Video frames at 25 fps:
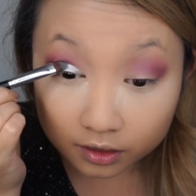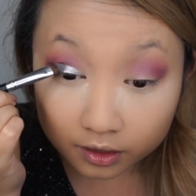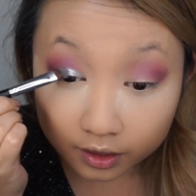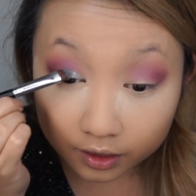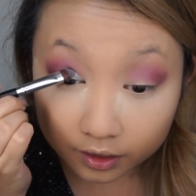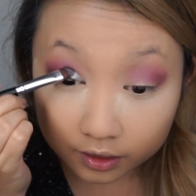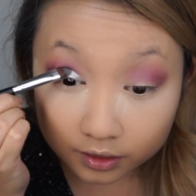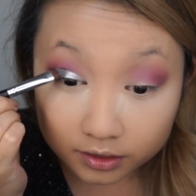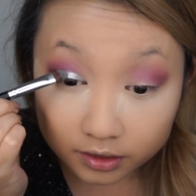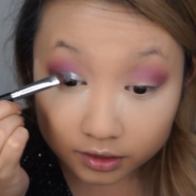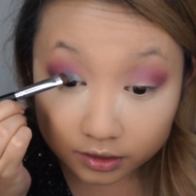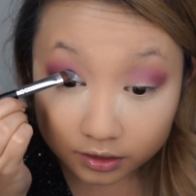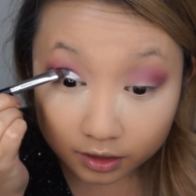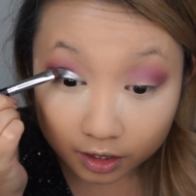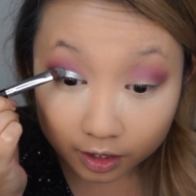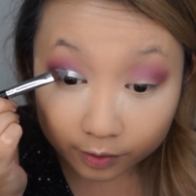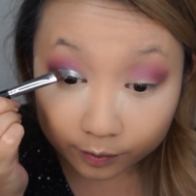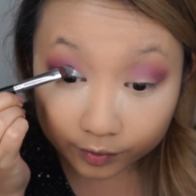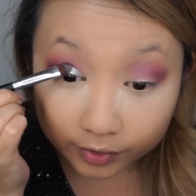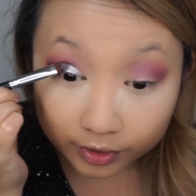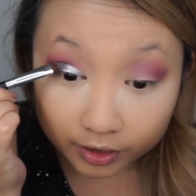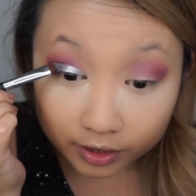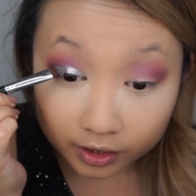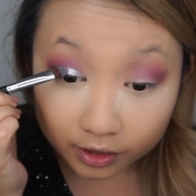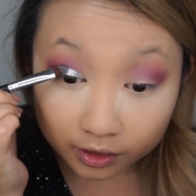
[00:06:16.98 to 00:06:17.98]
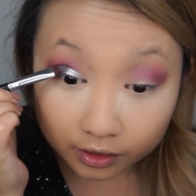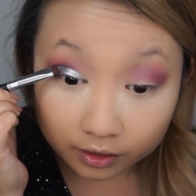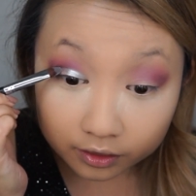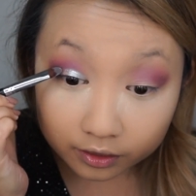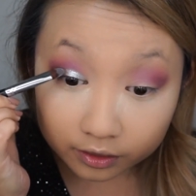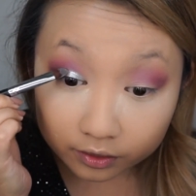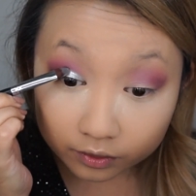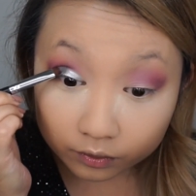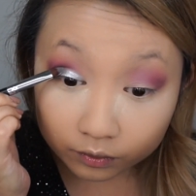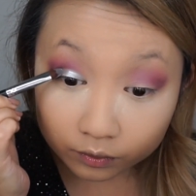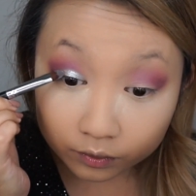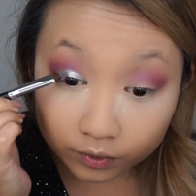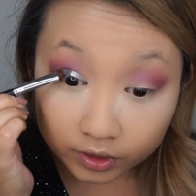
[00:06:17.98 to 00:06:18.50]
kind of stopping
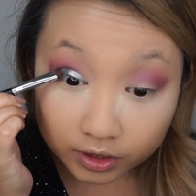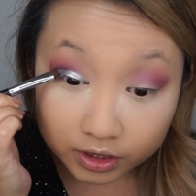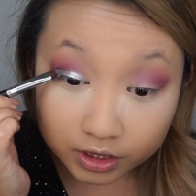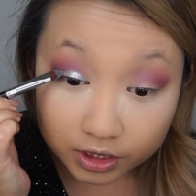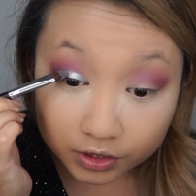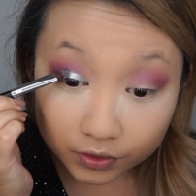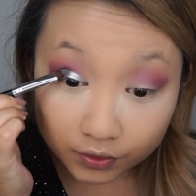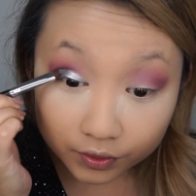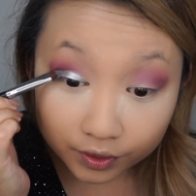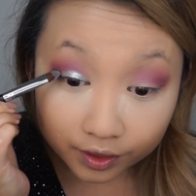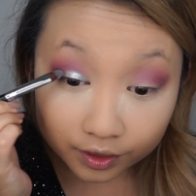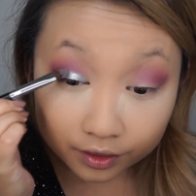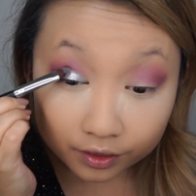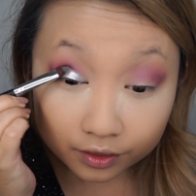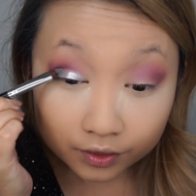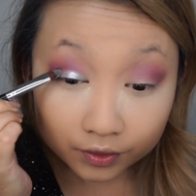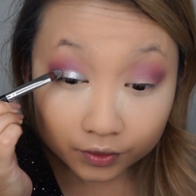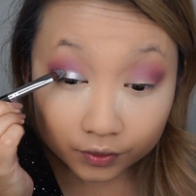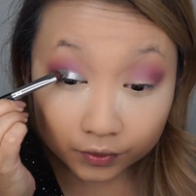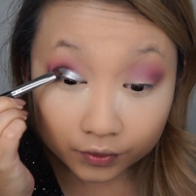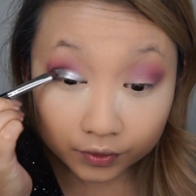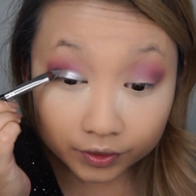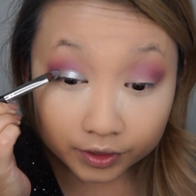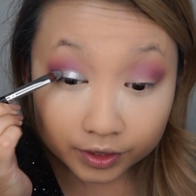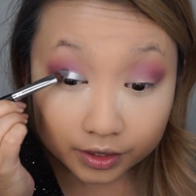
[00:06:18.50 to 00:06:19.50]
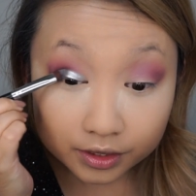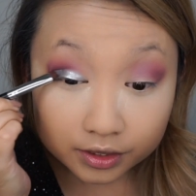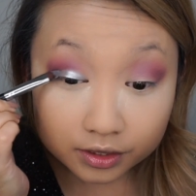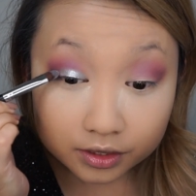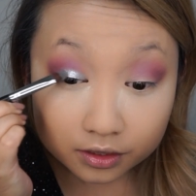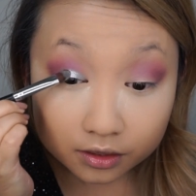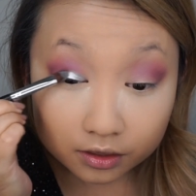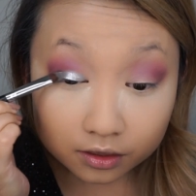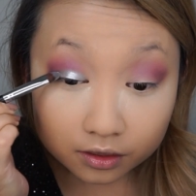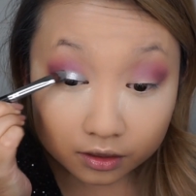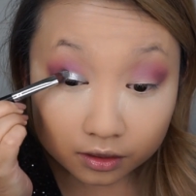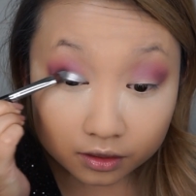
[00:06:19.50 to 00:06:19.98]
once you hit the crease.